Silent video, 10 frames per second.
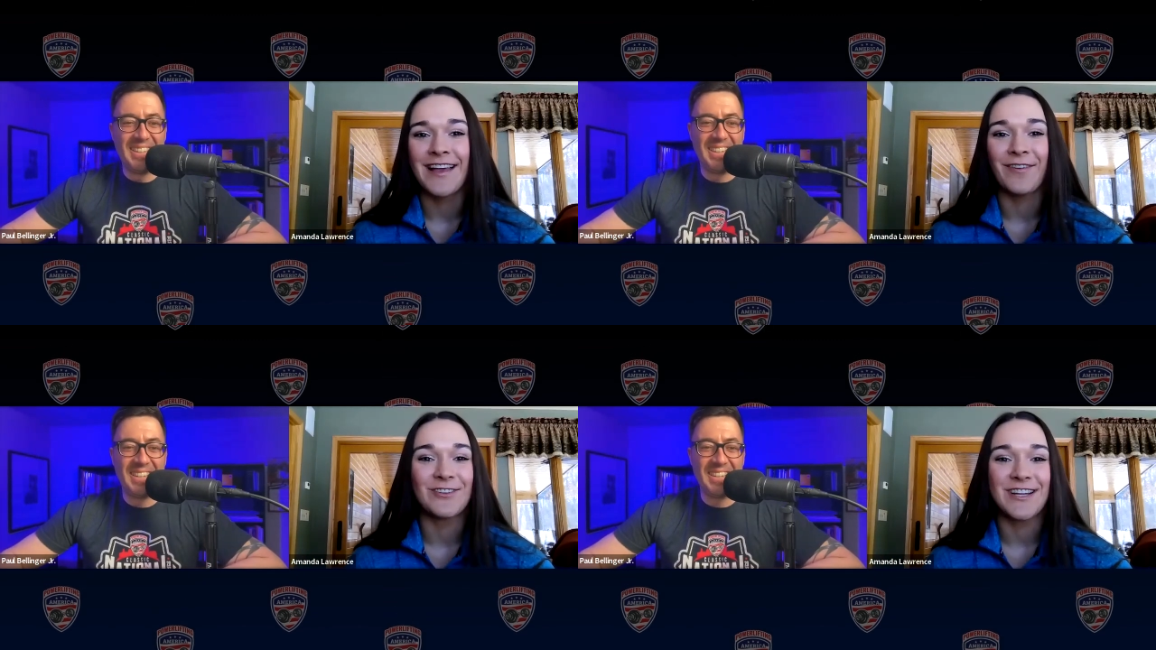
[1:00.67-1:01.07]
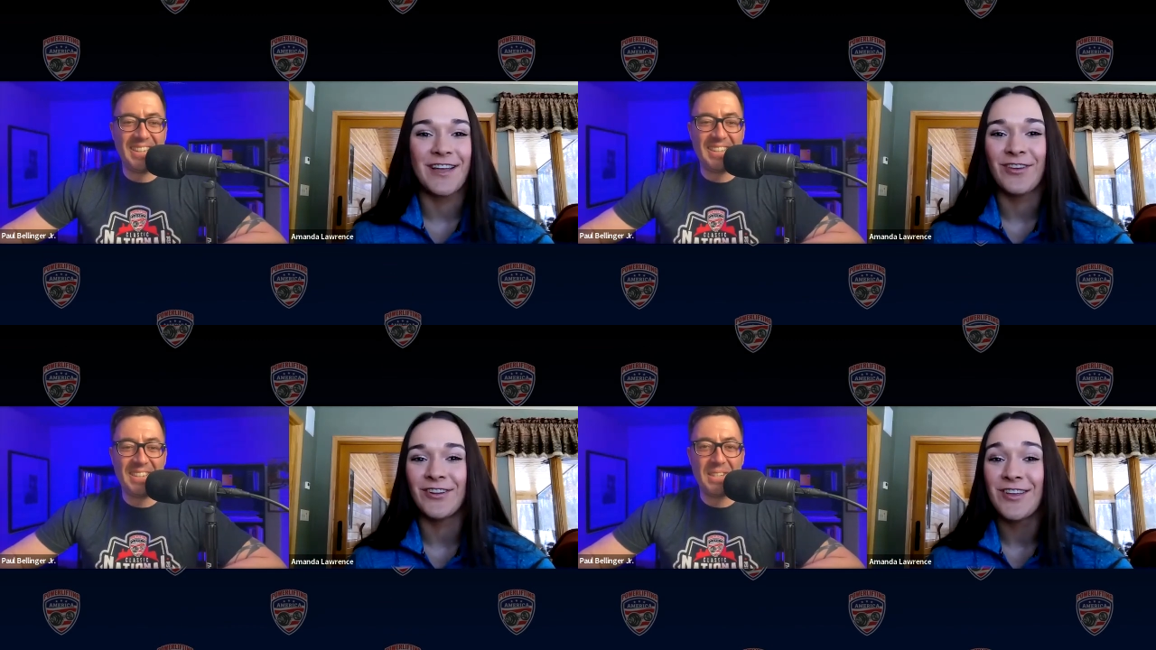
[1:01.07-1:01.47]
Speaker 1: right now for
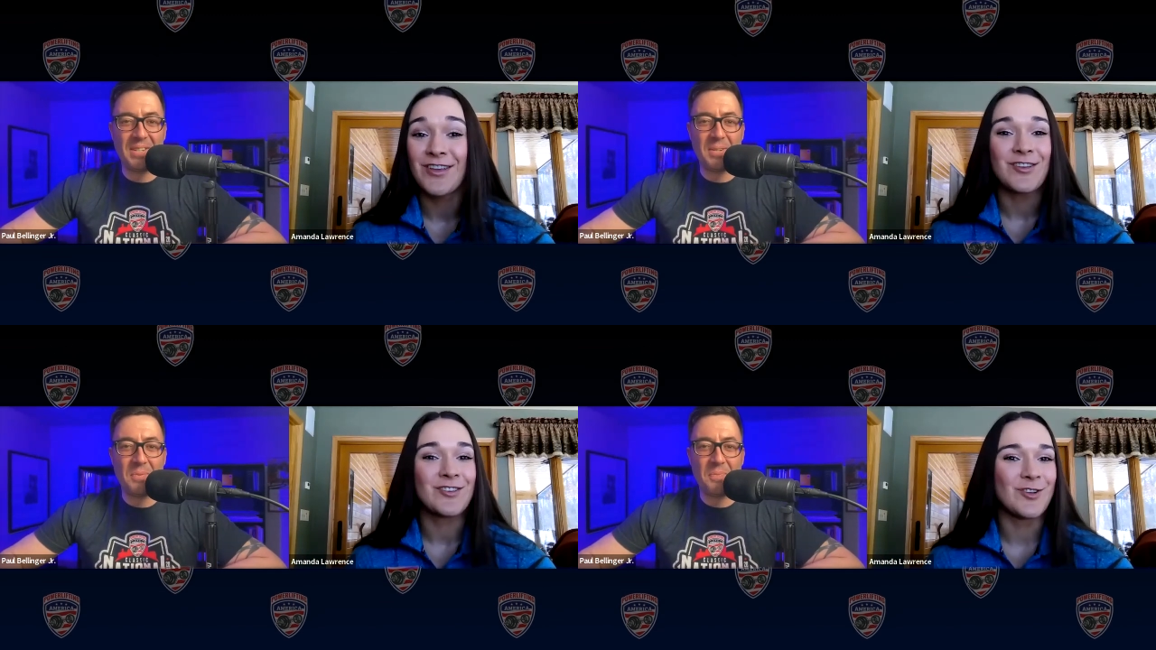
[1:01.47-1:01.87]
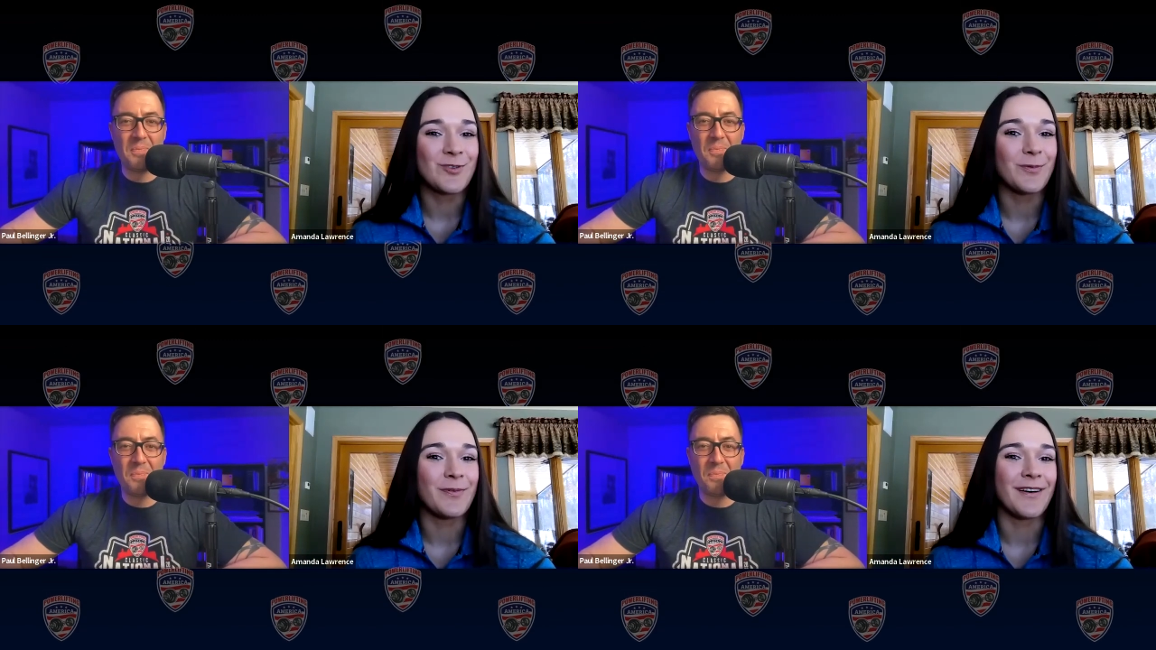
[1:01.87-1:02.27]
Sheffield.
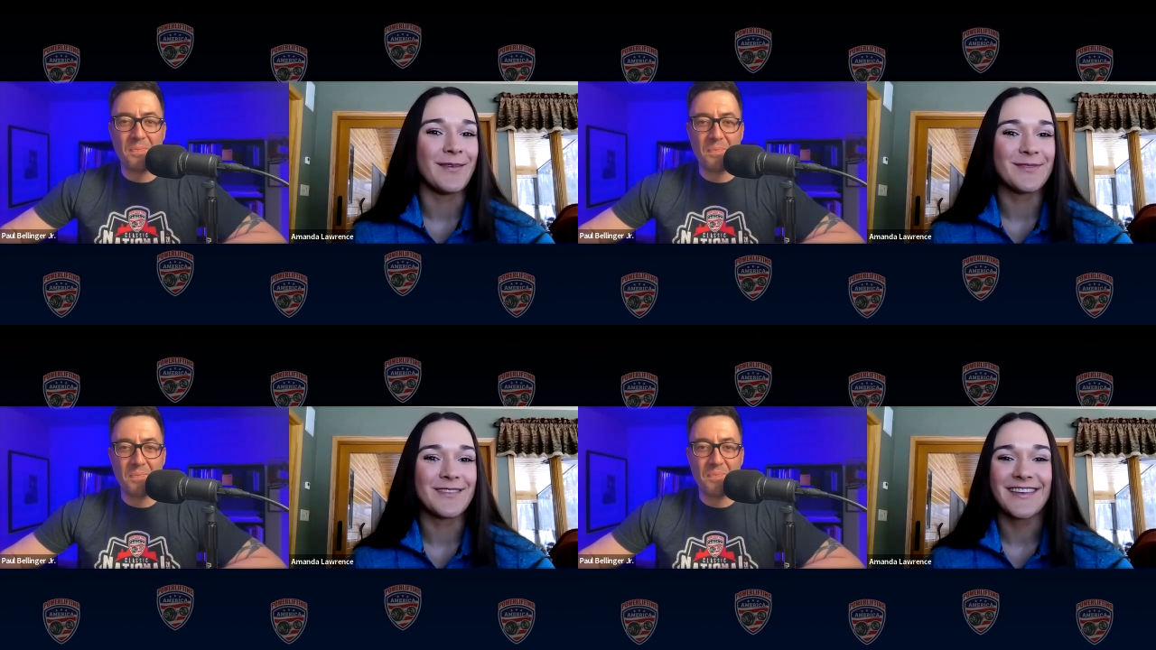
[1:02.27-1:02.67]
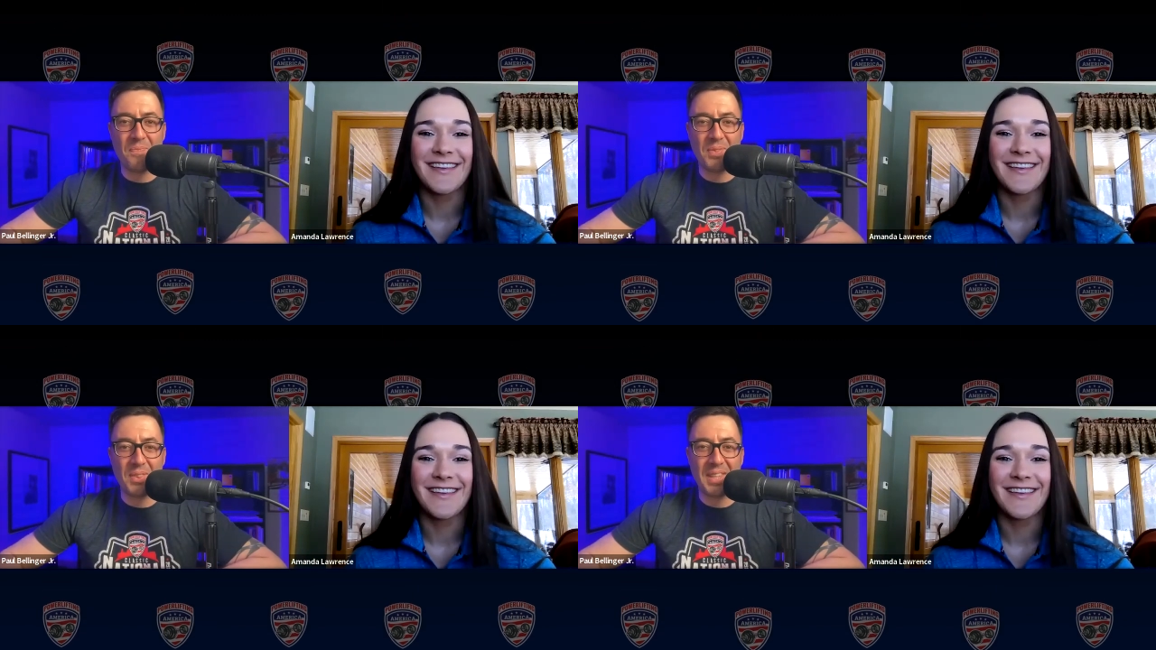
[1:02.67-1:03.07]
Super pumped.
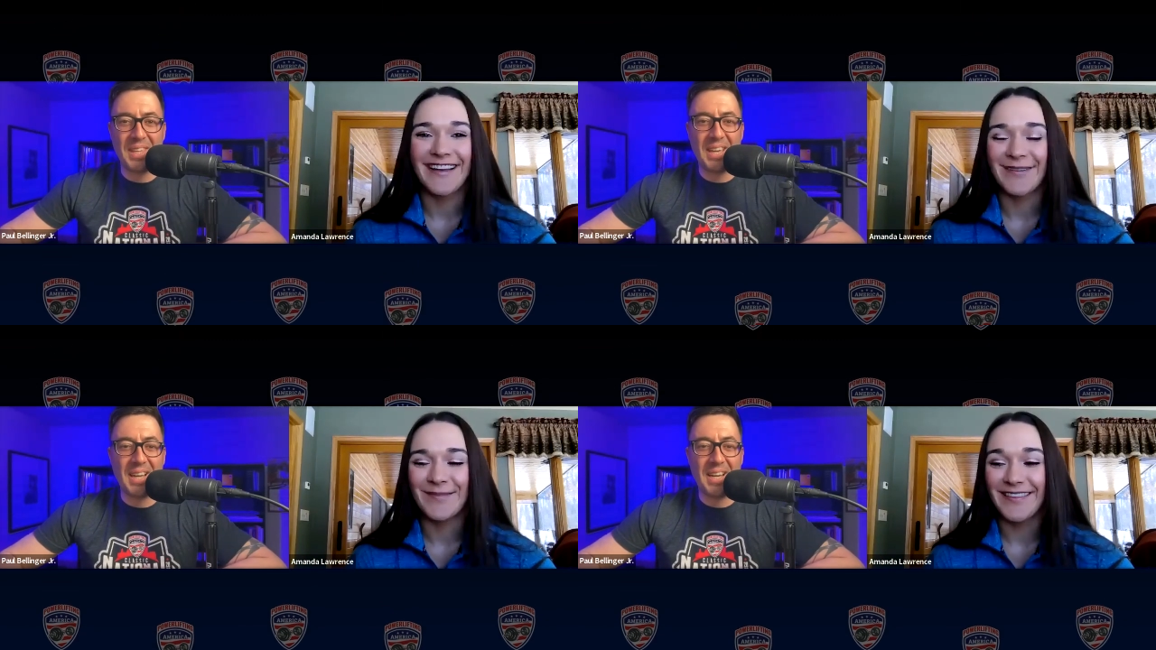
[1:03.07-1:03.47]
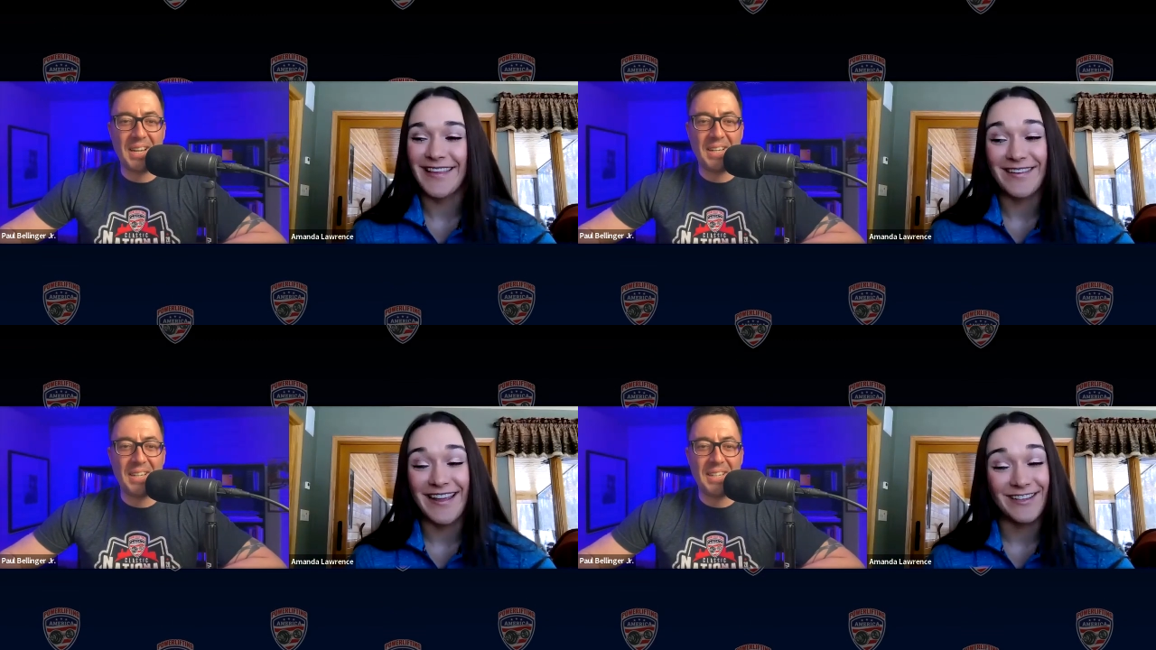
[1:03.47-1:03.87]
Um, yeah.
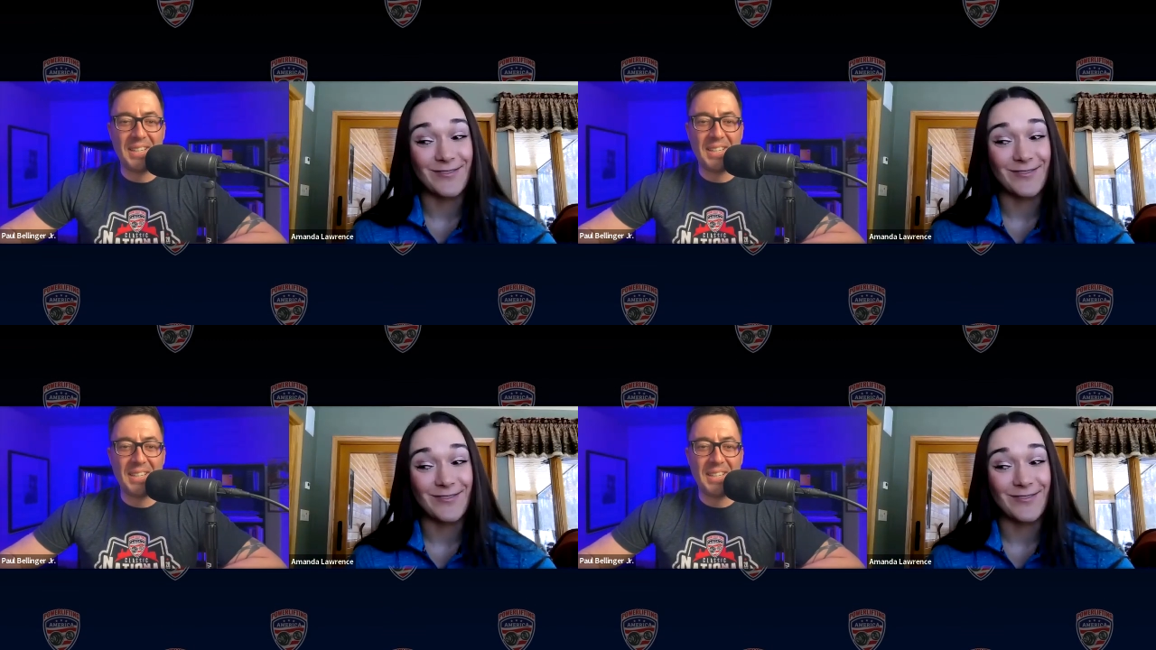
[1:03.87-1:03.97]
Leaving